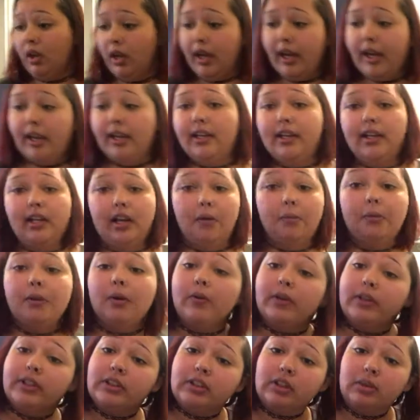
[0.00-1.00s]
And I'm
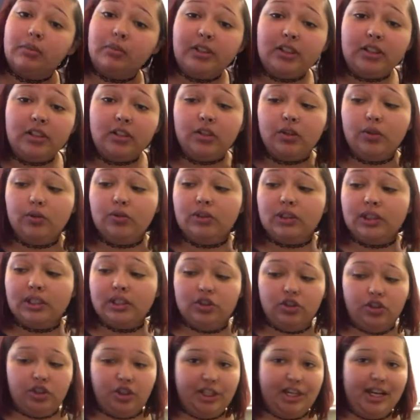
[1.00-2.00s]
going to be
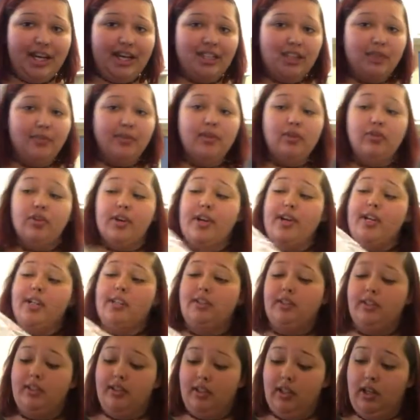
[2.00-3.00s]
using jasmine
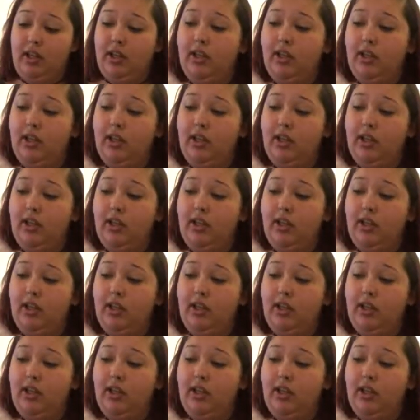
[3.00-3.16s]
rice.